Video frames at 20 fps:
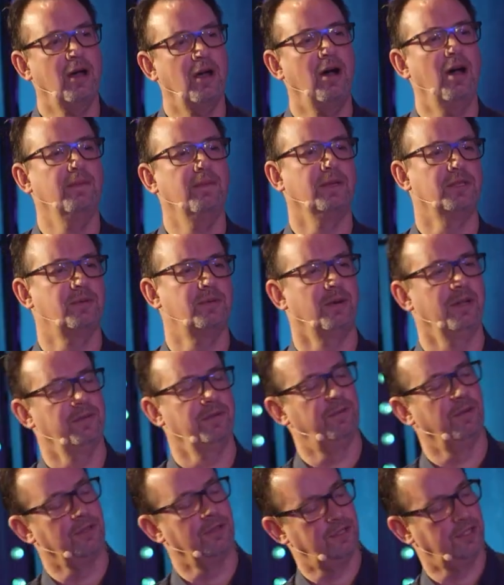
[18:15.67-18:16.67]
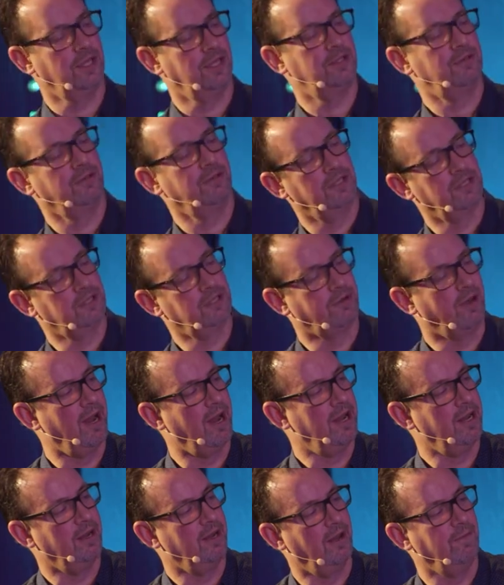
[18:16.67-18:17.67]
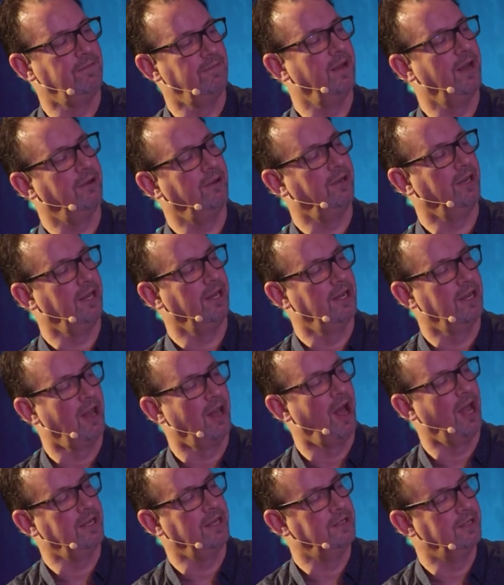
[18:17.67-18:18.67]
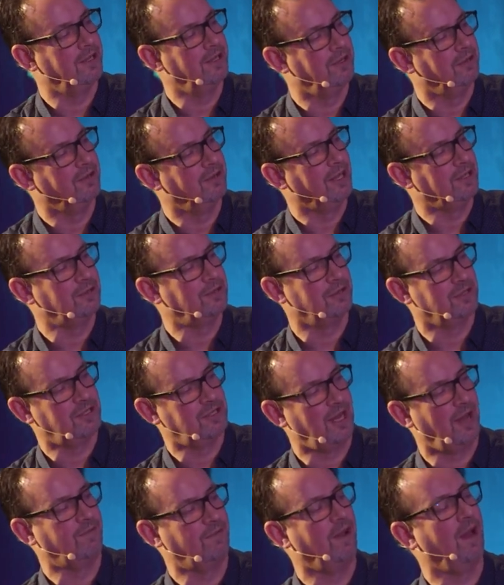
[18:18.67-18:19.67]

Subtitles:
I'm a 21st century Australian. I'm very enlightened and all that sort of stuff.